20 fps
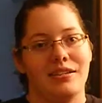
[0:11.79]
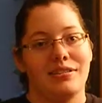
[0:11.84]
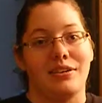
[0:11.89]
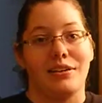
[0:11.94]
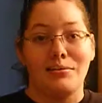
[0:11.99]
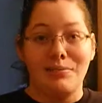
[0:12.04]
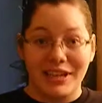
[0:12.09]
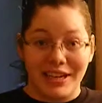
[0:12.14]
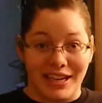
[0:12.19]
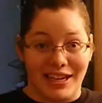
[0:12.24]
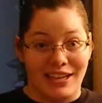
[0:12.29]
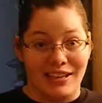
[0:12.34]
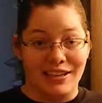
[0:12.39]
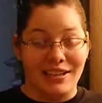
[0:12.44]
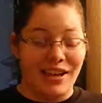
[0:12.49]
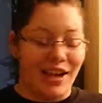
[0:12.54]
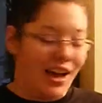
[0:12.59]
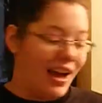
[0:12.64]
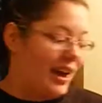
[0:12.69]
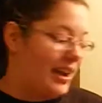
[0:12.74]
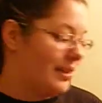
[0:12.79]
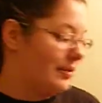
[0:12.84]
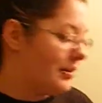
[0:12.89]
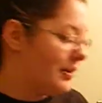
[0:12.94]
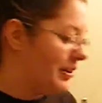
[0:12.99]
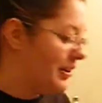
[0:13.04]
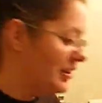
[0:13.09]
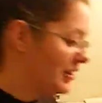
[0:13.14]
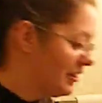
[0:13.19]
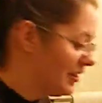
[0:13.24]
So to begin, I am
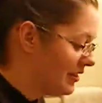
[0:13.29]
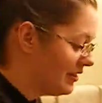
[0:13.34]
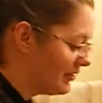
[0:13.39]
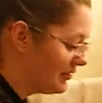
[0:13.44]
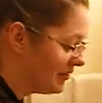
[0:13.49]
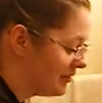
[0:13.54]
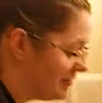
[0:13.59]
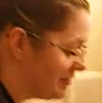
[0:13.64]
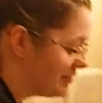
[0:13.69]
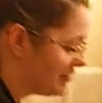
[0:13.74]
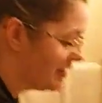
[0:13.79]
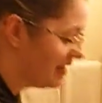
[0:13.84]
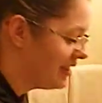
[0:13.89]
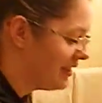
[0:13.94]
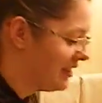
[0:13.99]
going to use